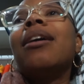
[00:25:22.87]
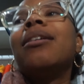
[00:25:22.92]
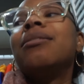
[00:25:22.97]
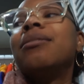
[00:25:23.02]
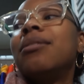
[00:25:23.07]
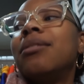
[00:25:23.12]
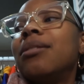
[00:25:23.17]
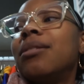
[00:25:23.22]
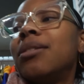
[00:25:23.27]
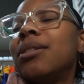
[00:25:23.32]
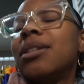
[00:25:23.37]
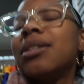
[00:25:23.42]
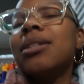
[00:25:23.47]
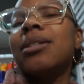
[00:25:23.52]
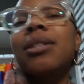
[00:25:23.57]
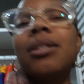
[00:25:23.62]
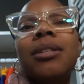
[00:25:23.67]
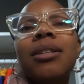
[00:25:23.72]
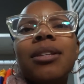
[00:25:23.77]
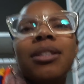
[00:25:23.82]
Yes,
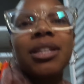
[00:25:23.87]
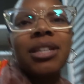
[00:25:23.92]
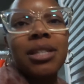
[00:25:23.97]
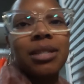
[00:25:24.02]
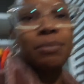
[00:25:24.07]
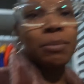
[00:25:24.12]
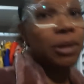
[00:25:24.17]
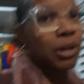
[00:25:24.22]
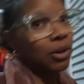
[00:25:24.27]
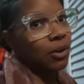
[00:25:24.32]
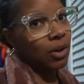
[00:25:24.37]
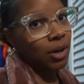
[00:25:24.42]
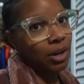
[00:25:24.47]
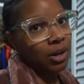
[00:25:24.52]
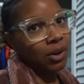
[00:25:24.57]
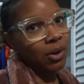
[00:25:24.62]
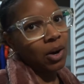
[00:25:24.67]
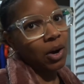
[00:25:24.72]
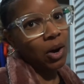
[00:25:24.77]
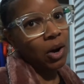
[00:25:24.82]
baby. This has been going
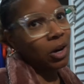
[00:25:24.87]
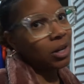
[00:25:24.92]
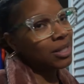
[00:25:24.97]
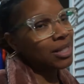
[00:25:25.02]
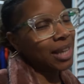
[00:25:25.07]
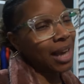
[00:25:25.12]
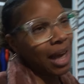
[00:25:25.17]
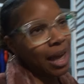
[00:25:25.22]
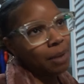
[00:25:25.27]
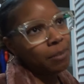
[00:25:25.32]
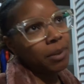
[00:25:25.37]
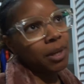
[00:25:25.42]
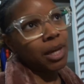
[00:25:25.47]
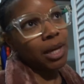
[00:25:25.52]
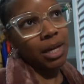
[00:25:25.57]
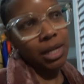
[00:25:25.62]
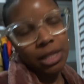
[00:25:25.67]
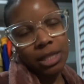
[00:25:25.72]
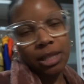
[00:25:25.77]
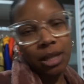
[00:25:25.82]
on all day
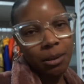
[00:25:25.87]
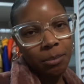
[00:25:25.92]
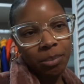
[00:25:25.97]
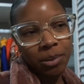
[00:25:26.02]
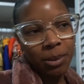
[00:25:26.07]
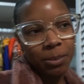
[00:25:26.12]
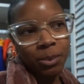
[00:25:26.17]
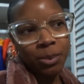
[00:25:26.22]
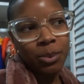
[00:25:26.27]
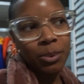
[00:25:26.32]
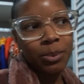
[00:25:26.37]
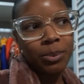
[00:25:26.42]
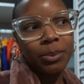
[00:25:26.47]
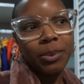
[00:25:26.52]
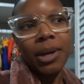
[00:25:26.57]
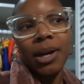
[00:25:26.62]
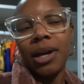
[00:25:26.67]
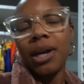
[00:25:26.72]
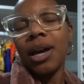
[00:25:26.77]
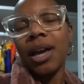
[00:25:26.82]
because some people
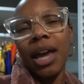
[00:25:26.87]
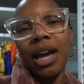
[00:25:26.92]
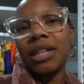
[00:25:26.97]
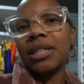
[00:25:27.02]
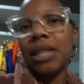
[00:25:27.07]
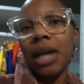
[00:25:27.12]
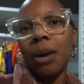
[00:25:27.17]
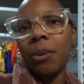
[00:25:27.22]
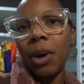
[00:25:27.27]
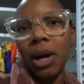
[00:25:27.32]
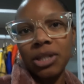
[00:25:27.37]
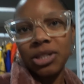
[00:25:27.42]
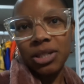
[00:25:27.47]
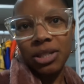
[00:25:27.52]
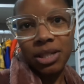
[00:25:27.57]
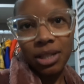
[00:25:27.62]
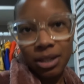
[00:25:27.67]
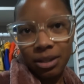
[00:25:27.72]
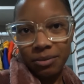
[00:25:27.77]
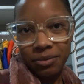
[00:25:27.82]
can't stop watching
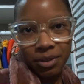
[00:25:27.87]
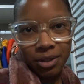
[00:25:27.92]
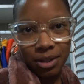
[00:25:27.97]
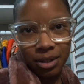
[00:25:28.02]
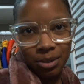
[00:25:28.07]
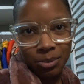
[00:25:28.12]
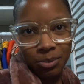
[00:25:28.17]
T V.